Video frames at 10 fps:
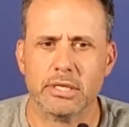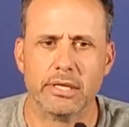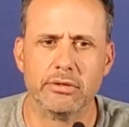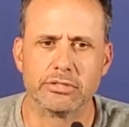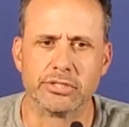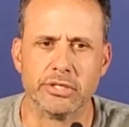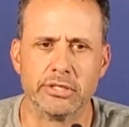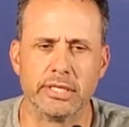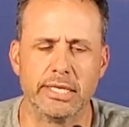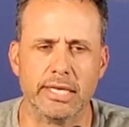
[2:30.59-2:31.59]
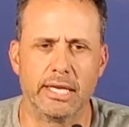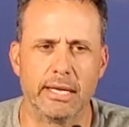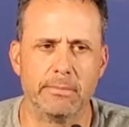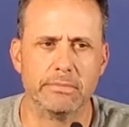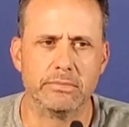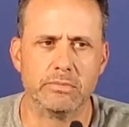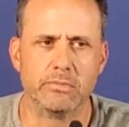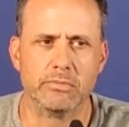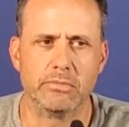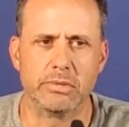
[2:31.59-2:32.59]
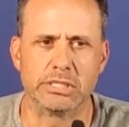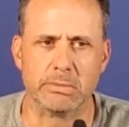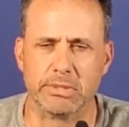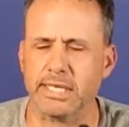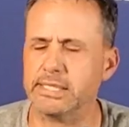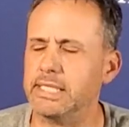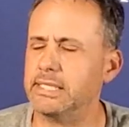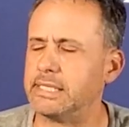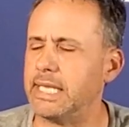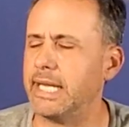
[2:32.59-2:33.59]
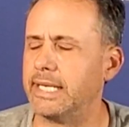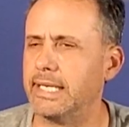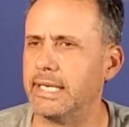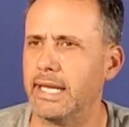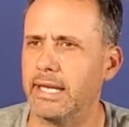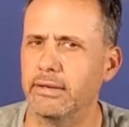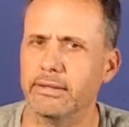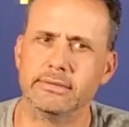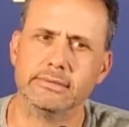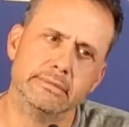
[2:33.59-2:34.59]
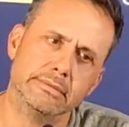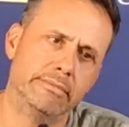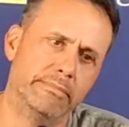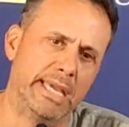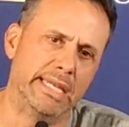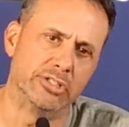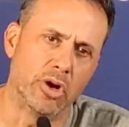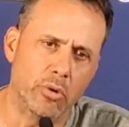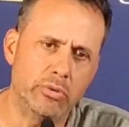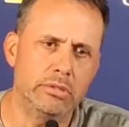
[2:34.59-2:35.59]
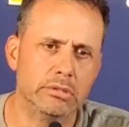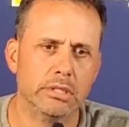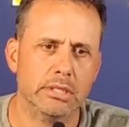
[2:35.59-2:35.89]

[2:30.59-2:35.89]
There's certainly some things he's taken and made his own,